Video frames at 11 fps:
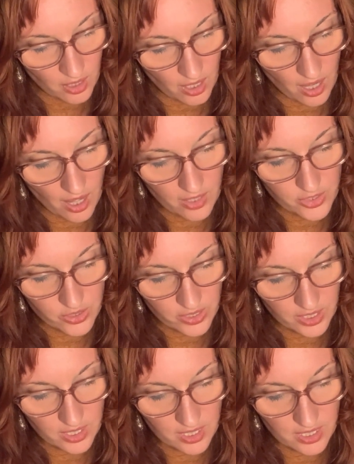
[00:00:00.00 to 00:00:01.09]
"I'll
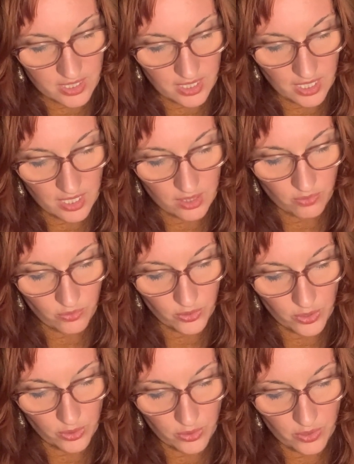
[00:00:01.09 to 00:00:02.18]
drink his health for
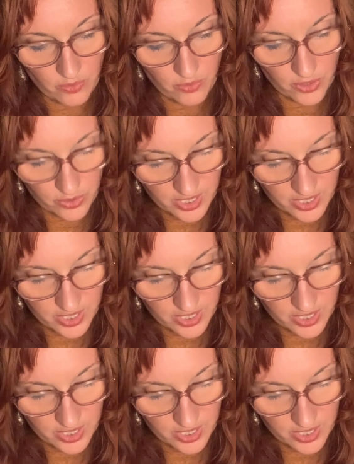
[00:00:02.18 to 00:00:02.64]
your